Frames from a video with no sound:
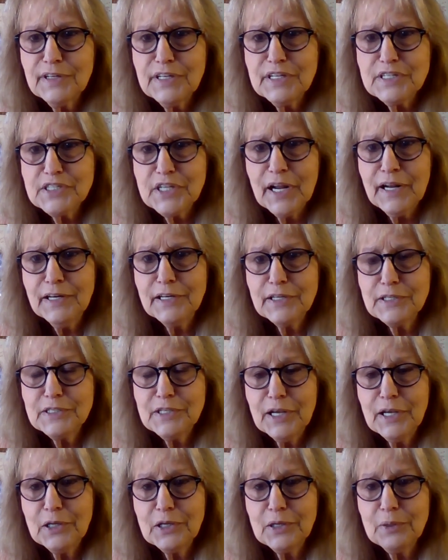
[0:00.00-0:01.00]
decided to
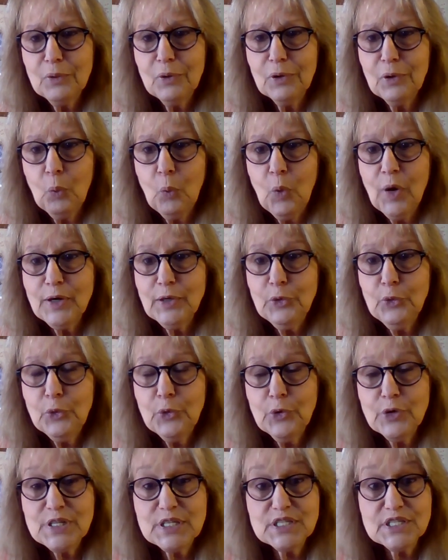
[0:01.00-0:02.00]
take what you
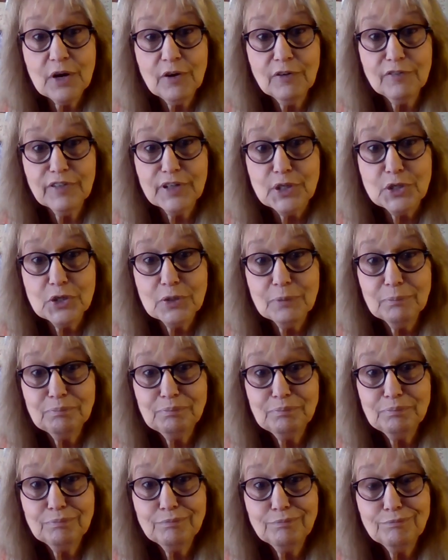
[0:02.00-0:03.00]
could salvage
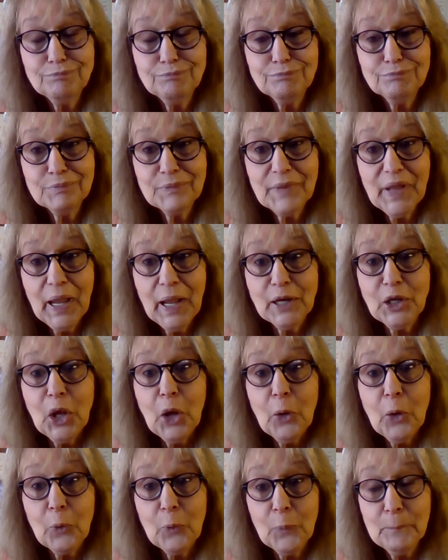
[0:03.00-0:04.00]
and
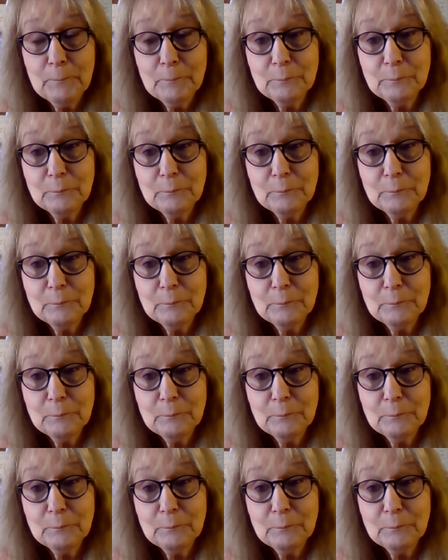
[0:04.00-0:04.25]
go.